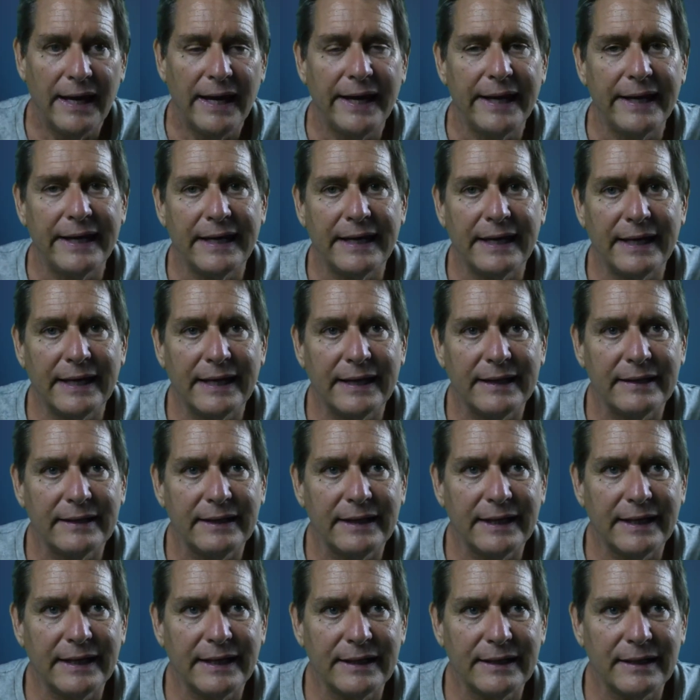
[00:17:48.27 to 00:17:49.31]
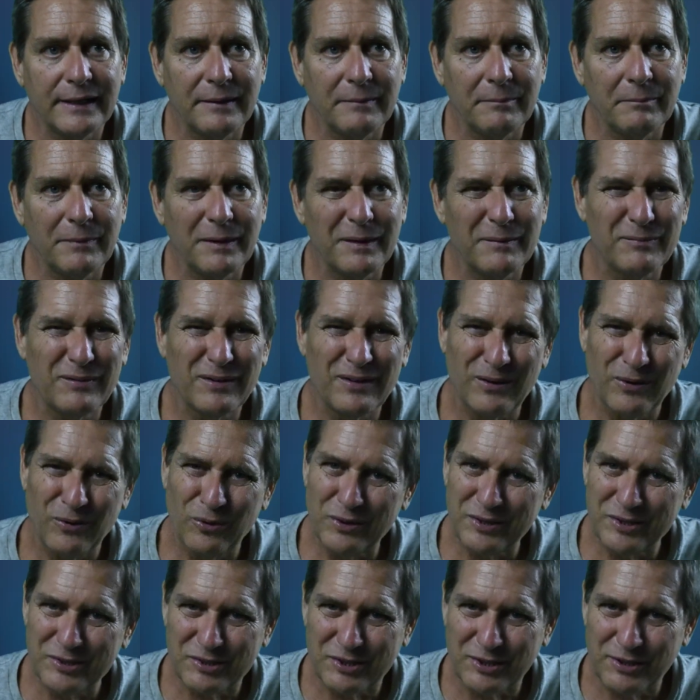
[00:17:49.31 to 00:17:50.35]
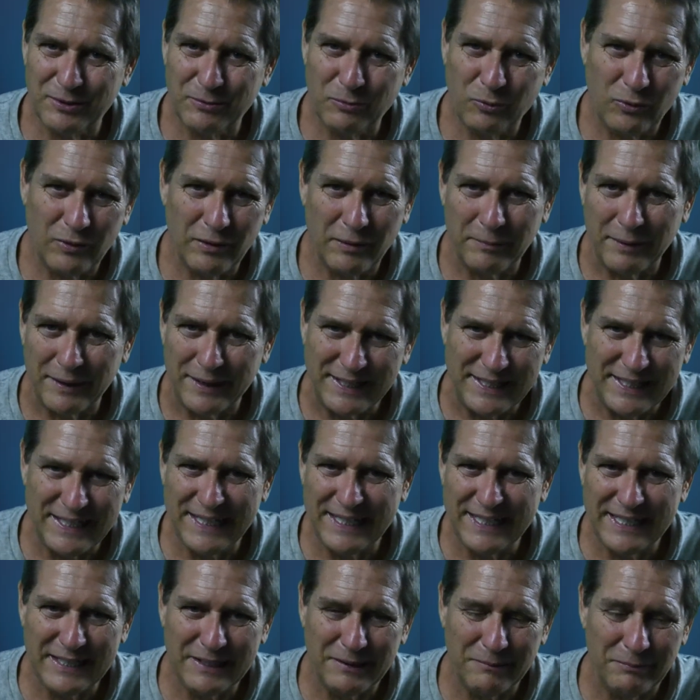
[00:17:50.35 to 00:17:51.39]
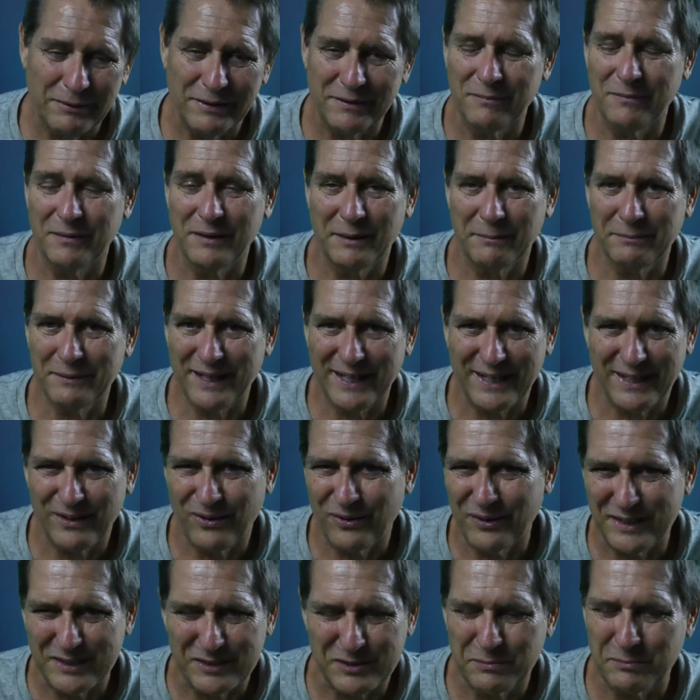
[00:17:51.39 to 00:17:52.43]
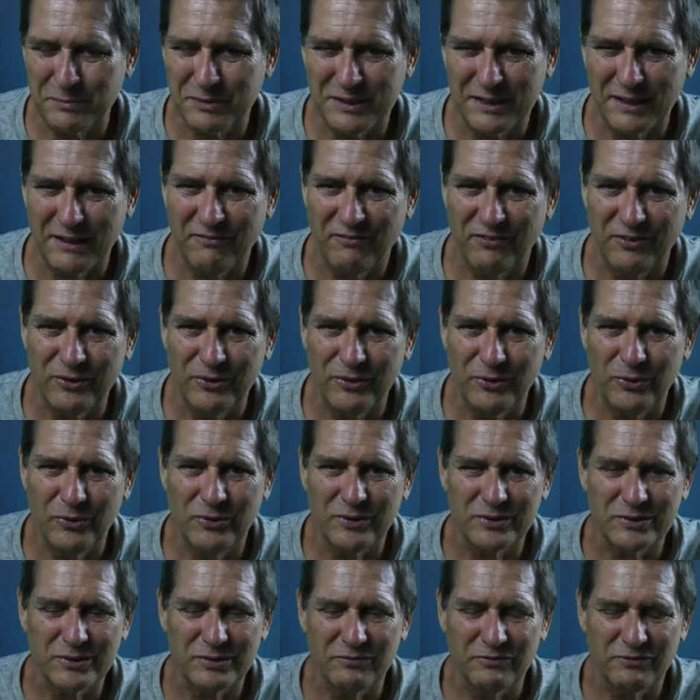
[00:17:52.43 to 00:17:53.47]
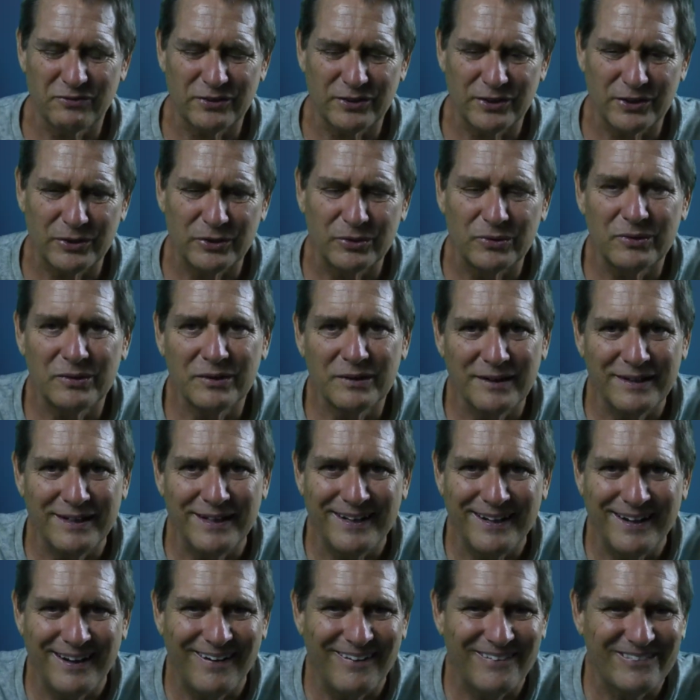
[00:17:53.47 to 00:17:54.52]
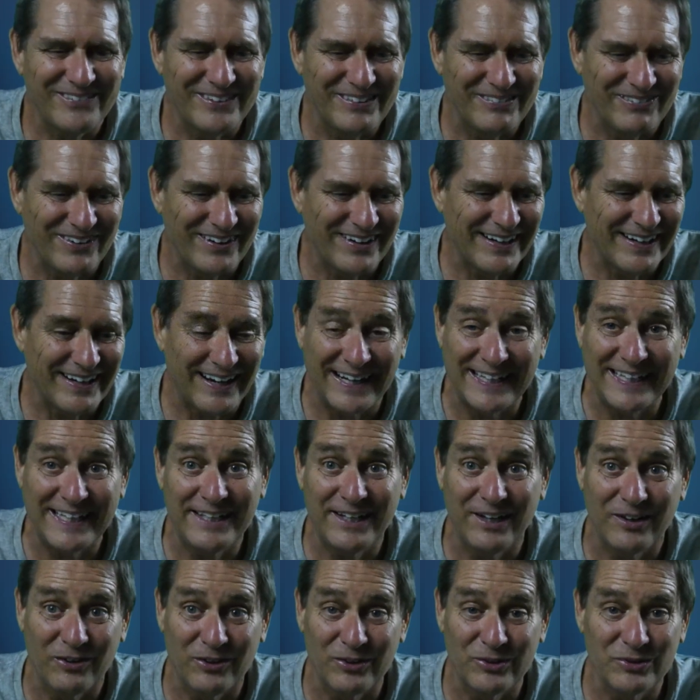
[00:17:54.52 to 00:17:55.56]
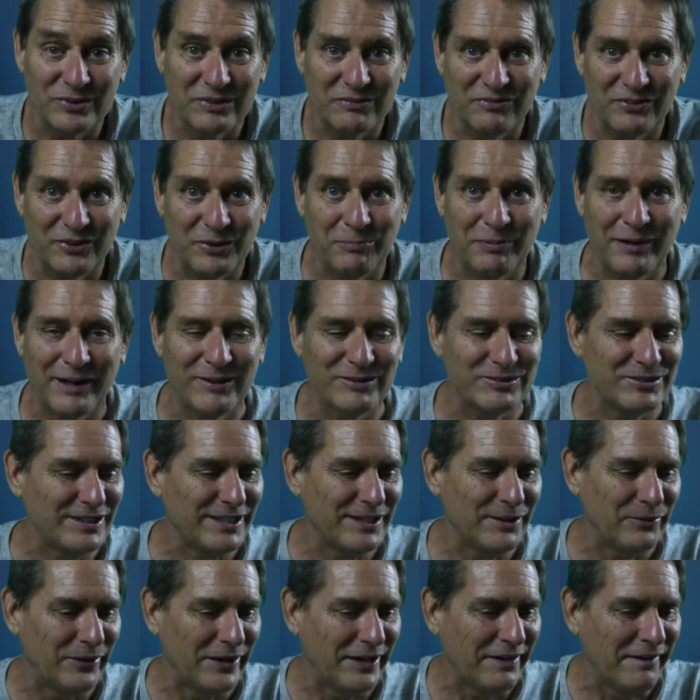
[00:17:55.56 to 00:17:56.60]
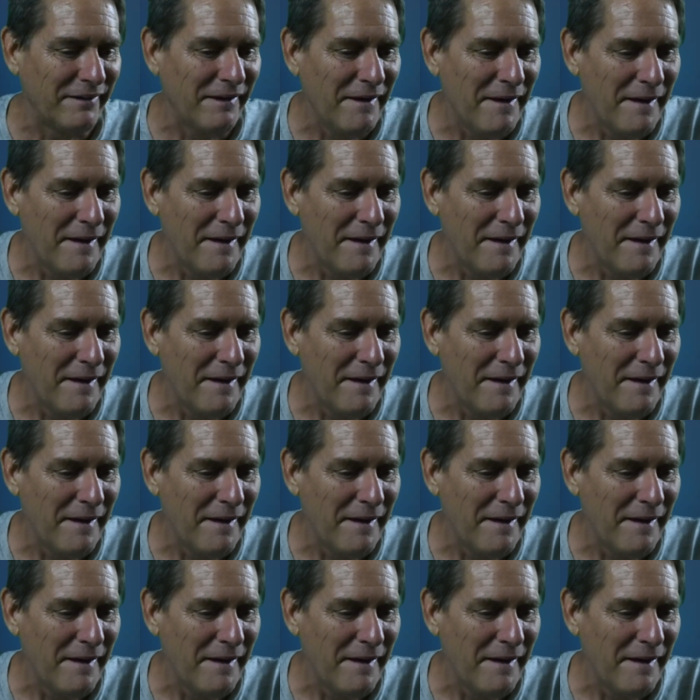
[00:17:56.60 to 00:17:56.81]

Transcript: And then a little concerned with what I'm going to eat, but I'm thinking I'll get some seafood or some fruit. I'll be fine. I need to lose a few pounds anyway.